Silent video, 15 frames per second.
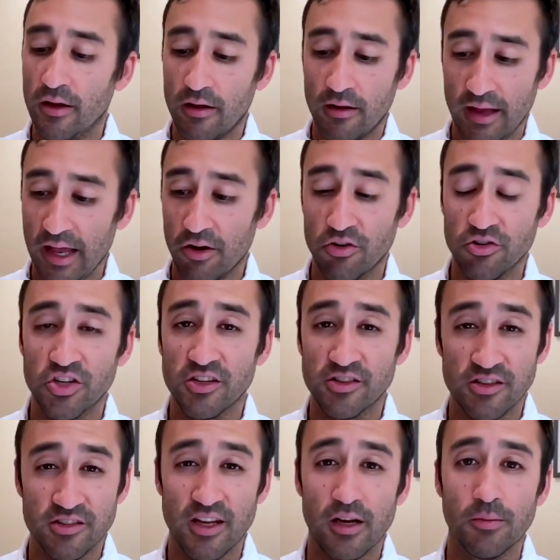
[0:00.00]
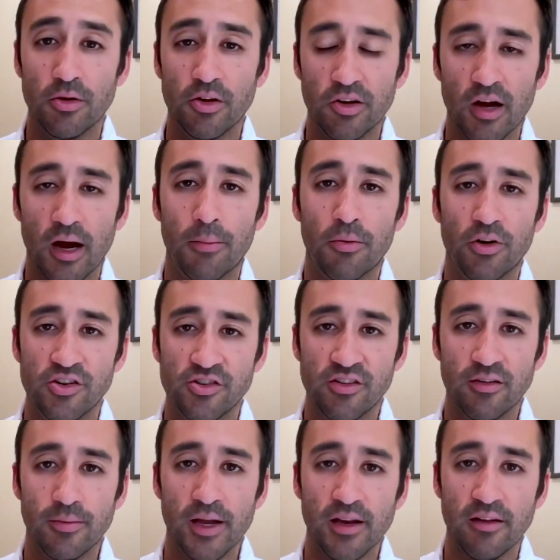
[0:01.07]
energy, sustainability, operations,
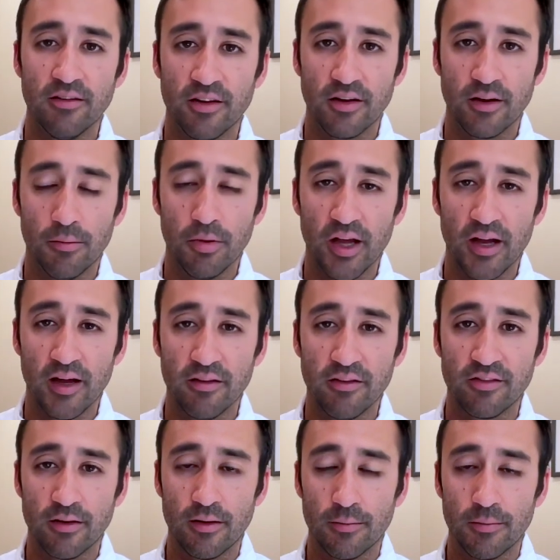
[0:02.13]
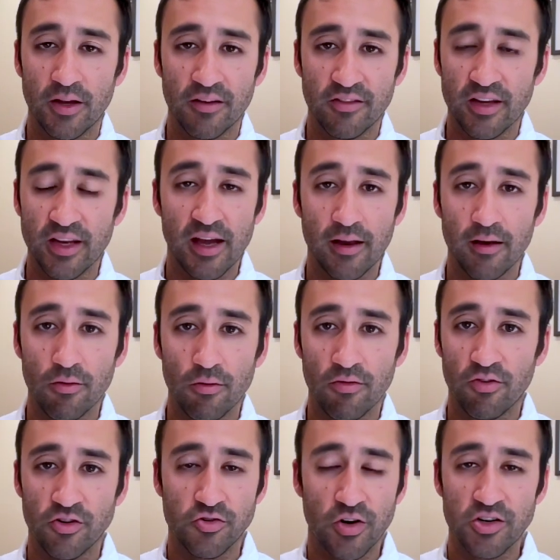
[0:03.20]
maintenance, and compliance. Because again,
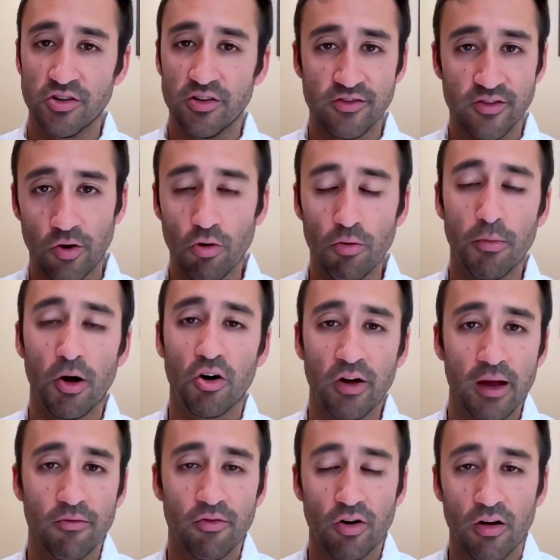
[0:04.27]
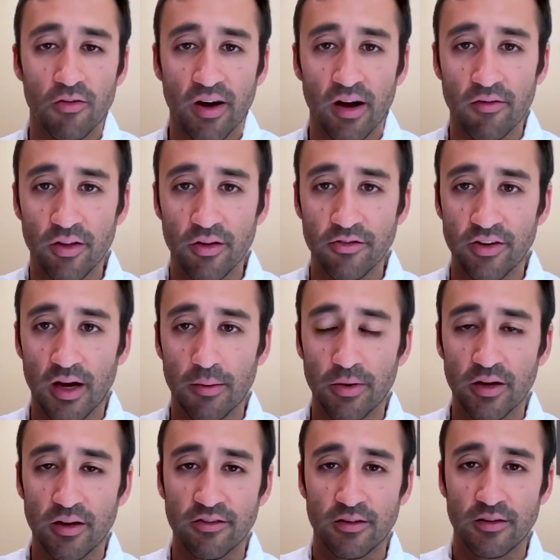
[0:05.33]
refrigeration is the whole ballgame for all 5 of those
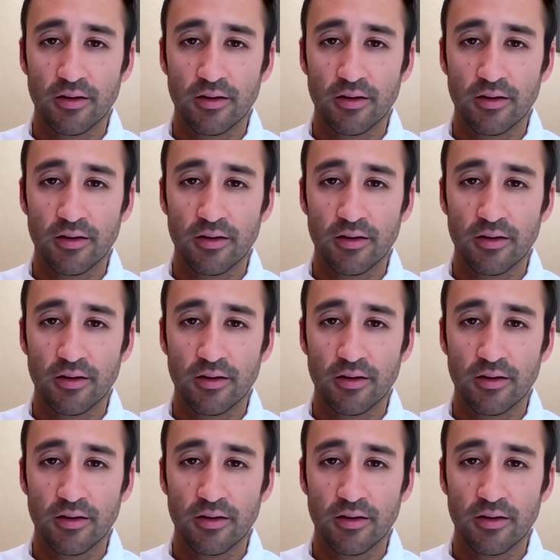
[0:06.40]
topics.